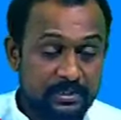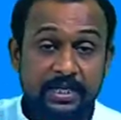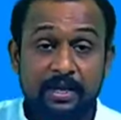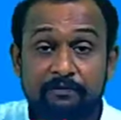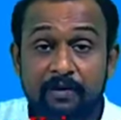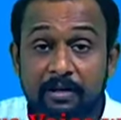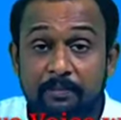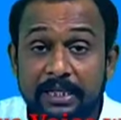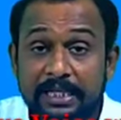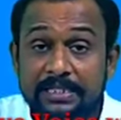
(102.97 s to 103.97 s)
See, a
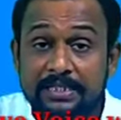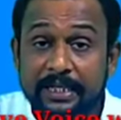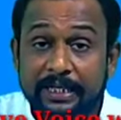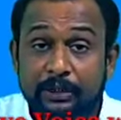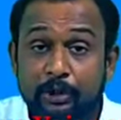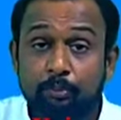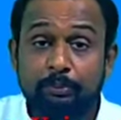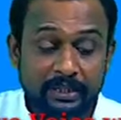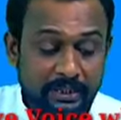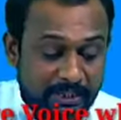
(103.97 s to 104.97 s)
verb is said to
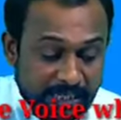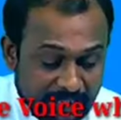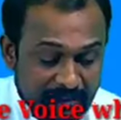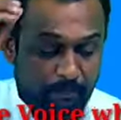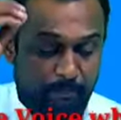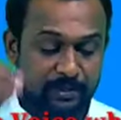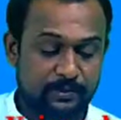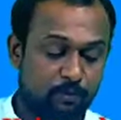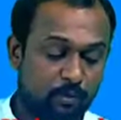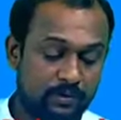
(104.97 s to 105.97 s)
be in the
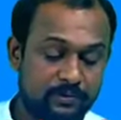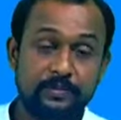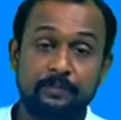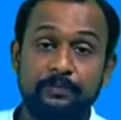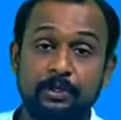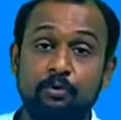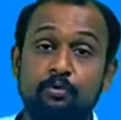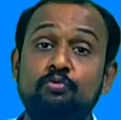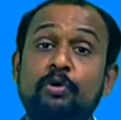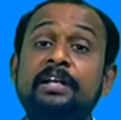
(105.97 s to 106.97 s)
passive voice
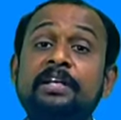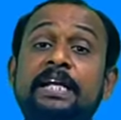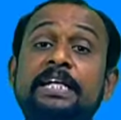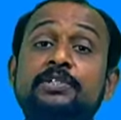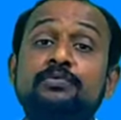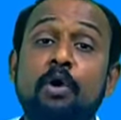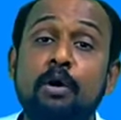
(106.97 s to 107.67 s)
when its